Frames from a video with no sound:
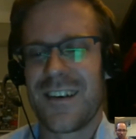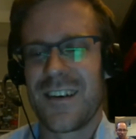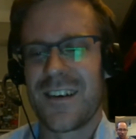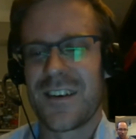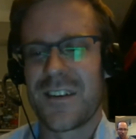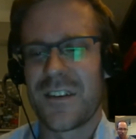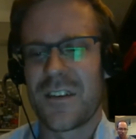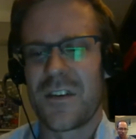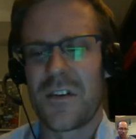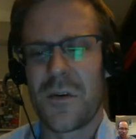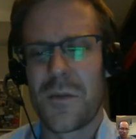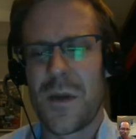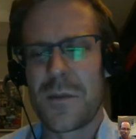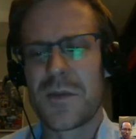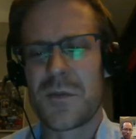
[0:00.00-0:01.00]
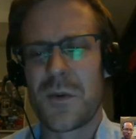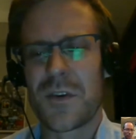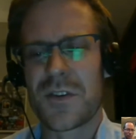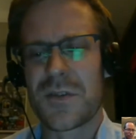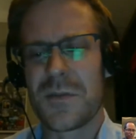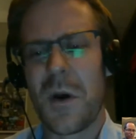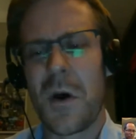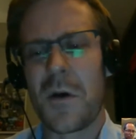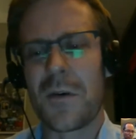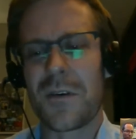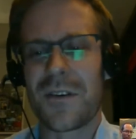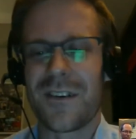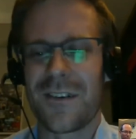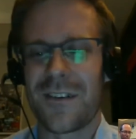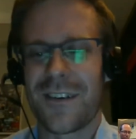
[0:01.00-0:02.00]
you're like, oh, your baby's pretty small,
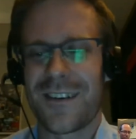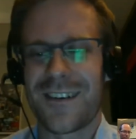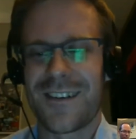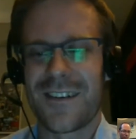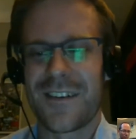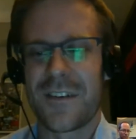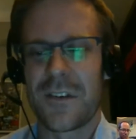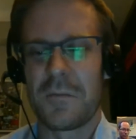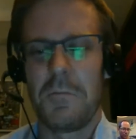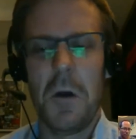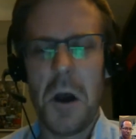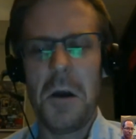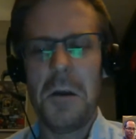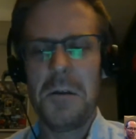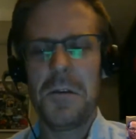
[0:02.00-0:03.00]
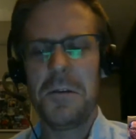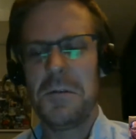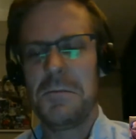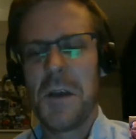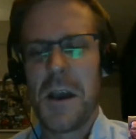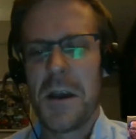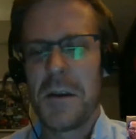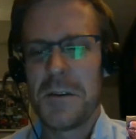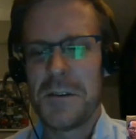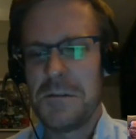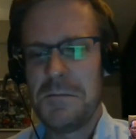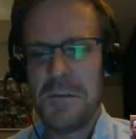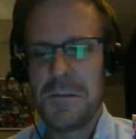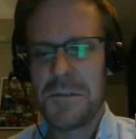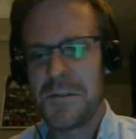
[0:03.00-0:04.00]
and you're like, why?
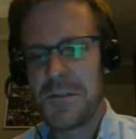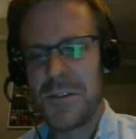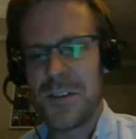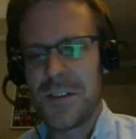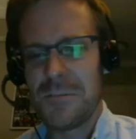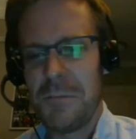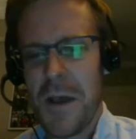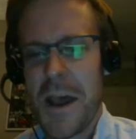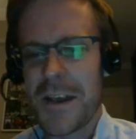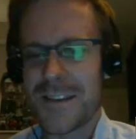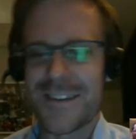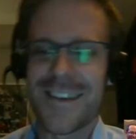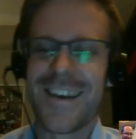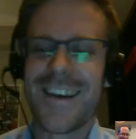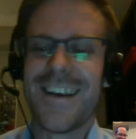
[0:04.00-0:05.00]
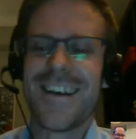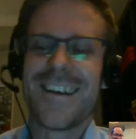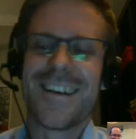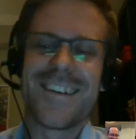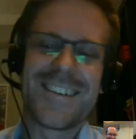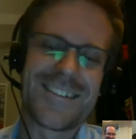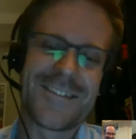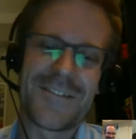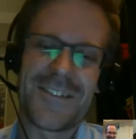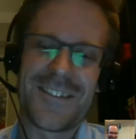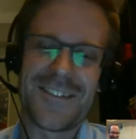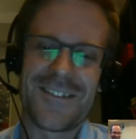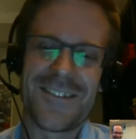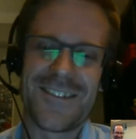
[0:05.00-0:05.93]
She's the best. And you just sort of